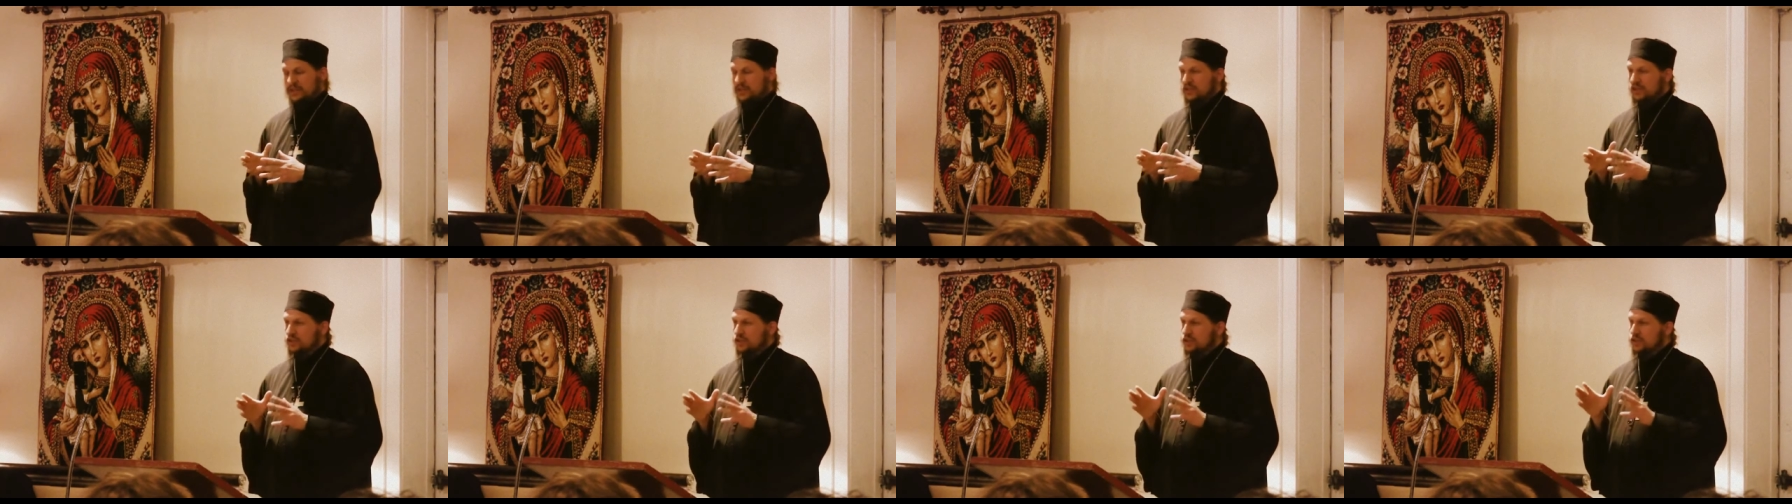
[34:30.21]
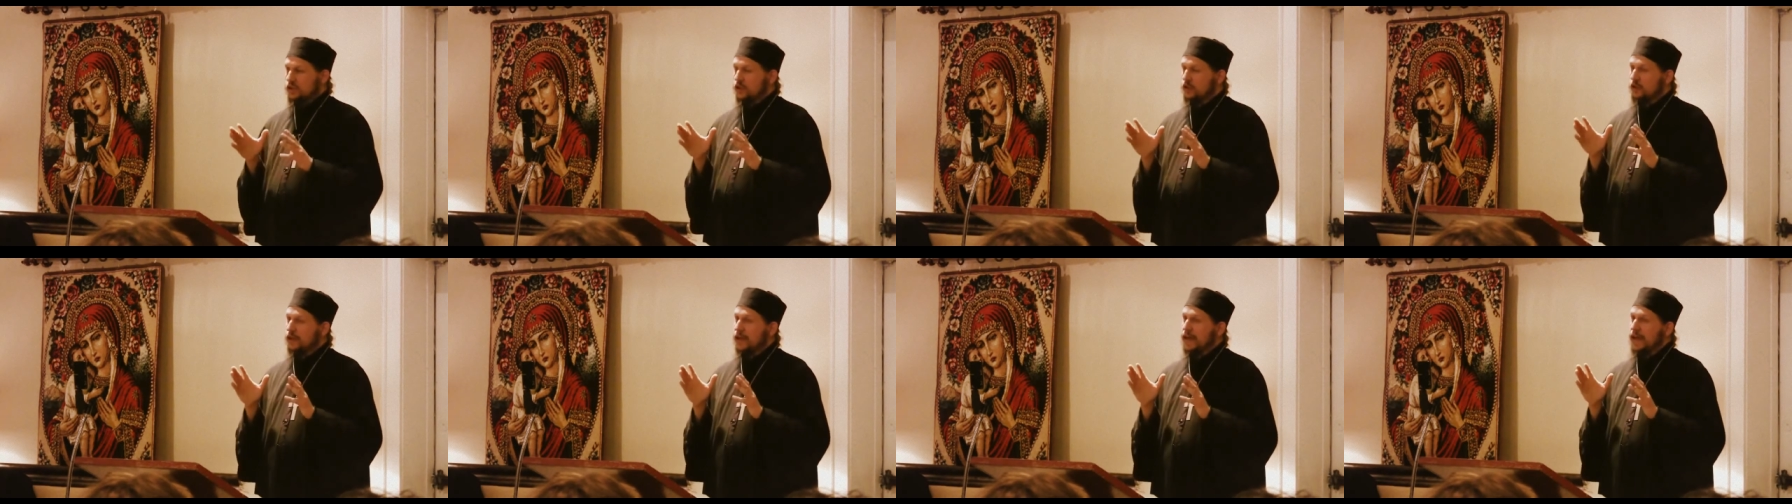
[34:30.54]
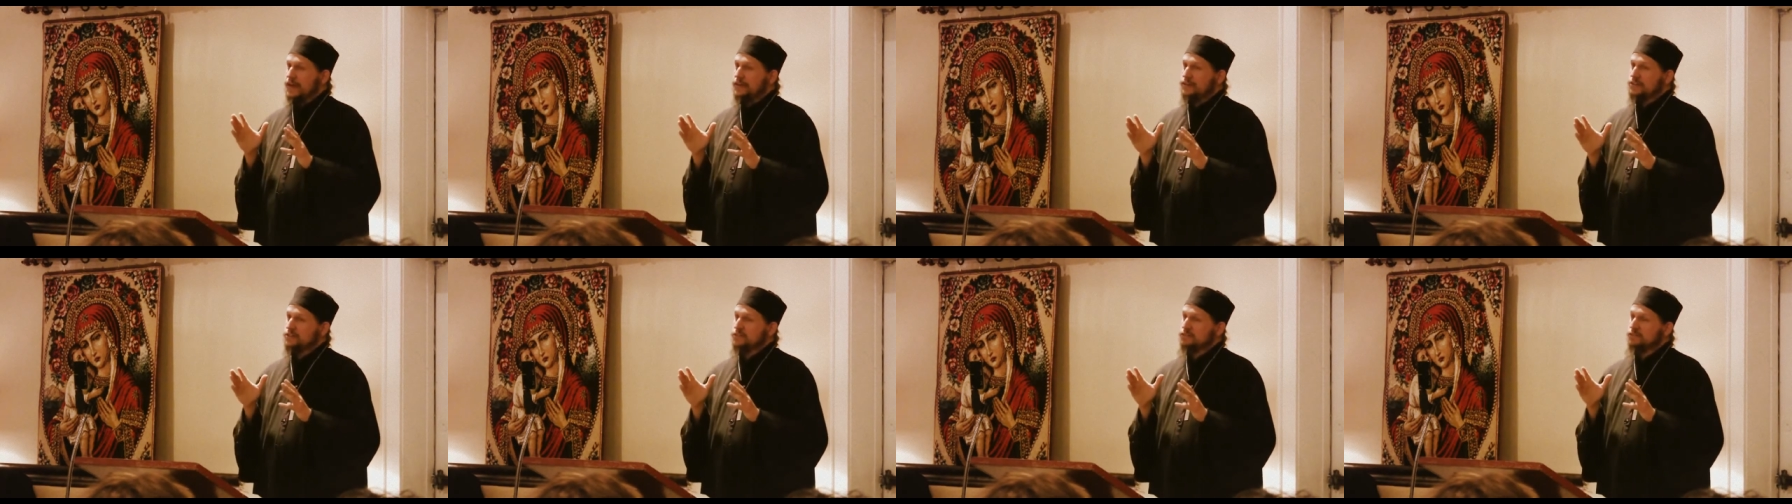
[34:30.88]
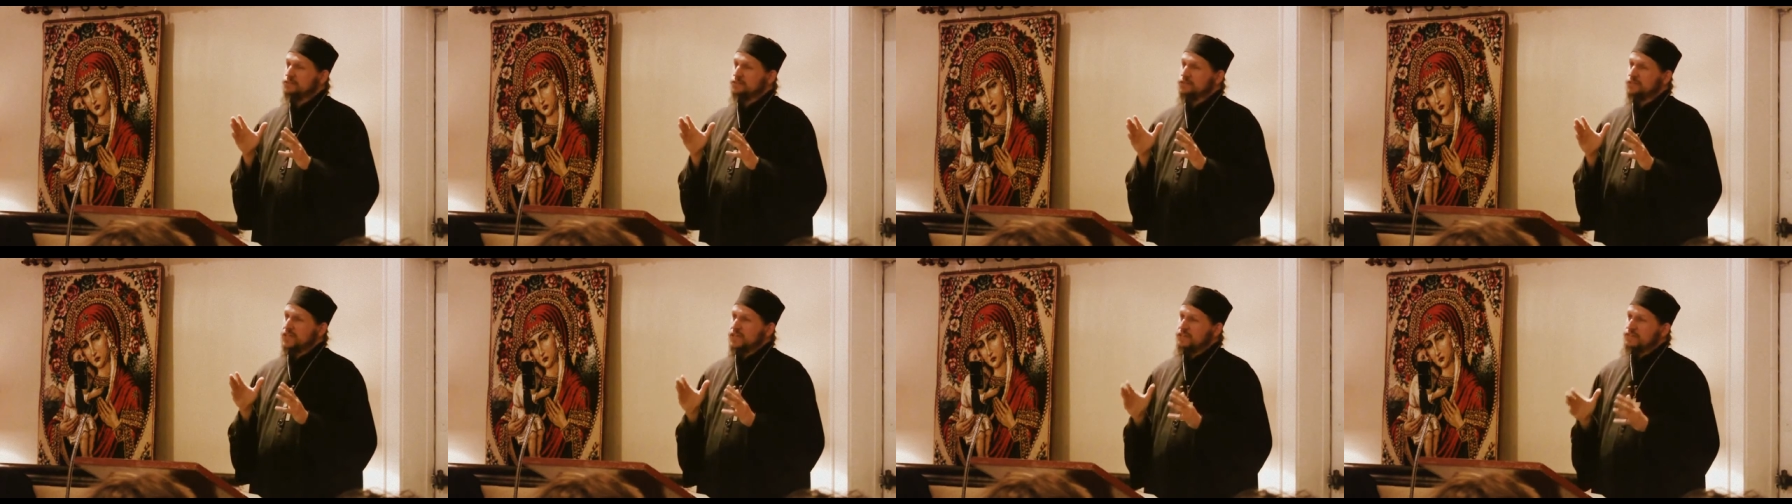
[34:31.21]
You need to go to ask
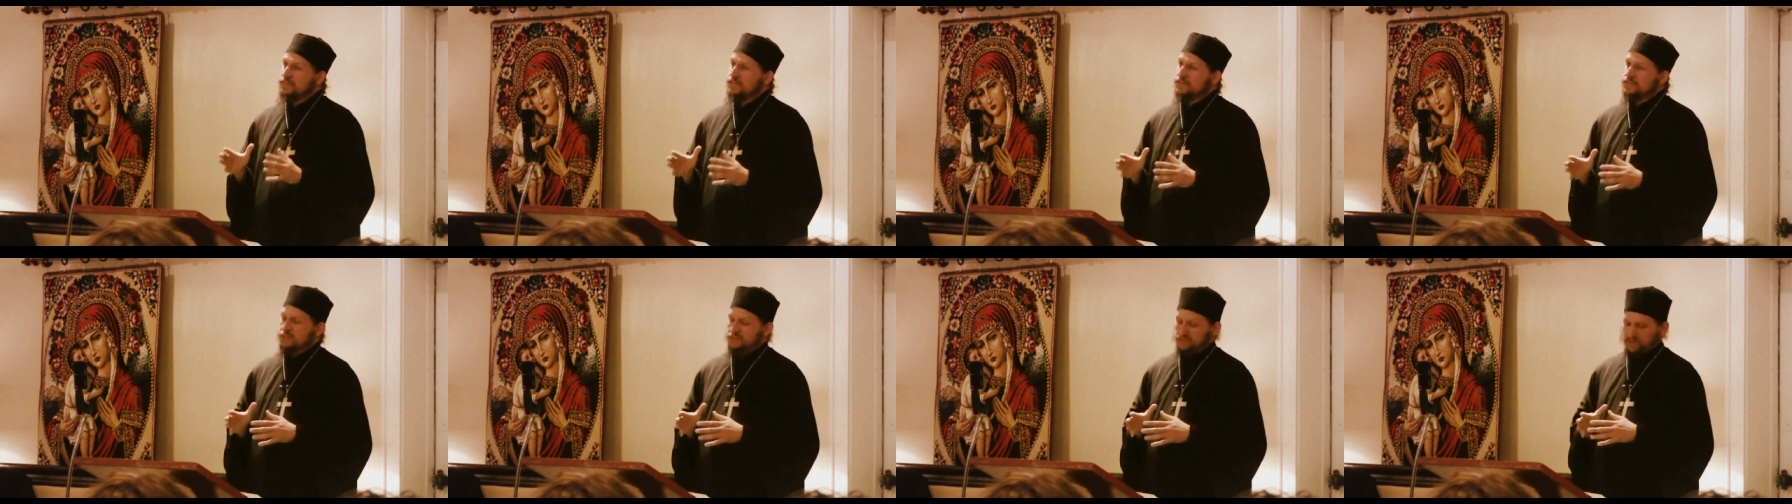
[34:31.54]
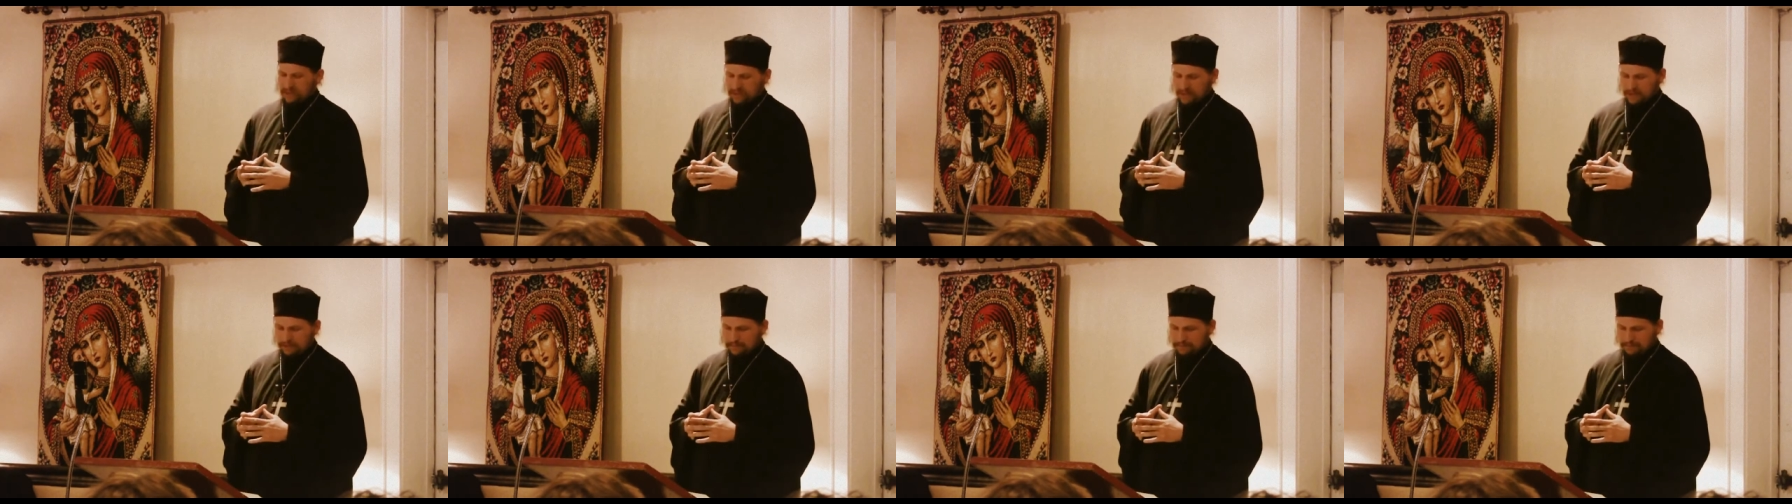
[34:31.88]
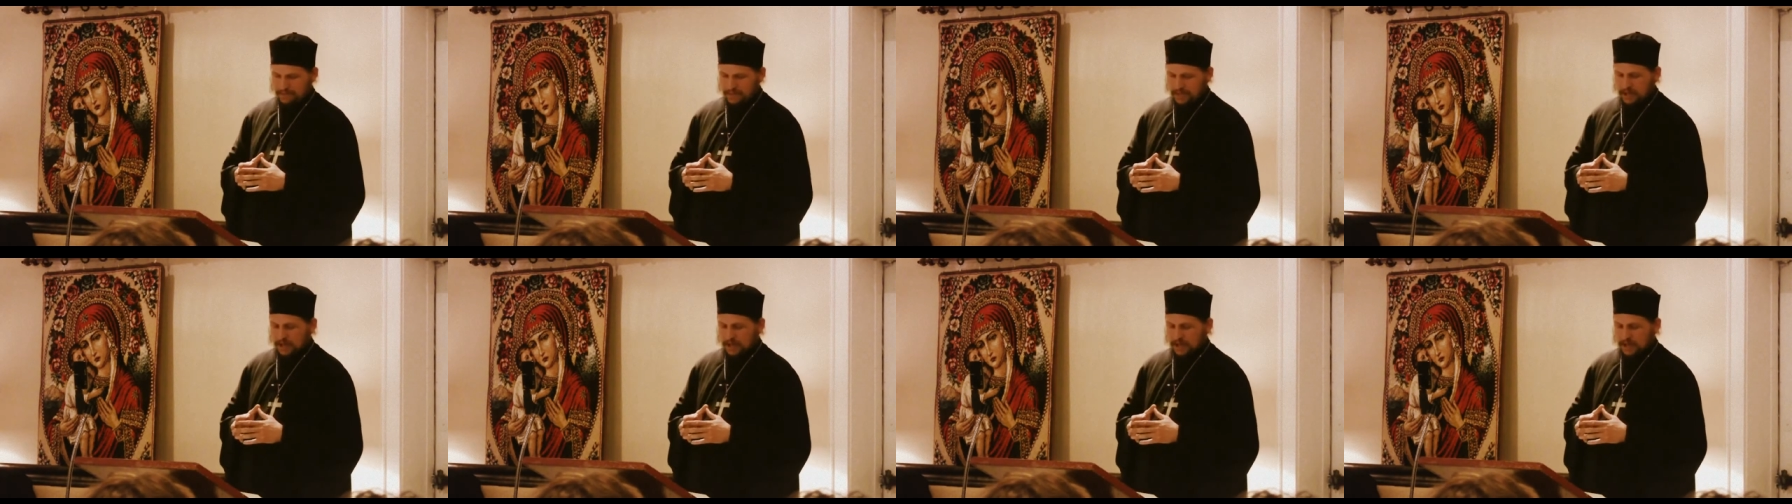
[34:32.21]
forgiveness of them.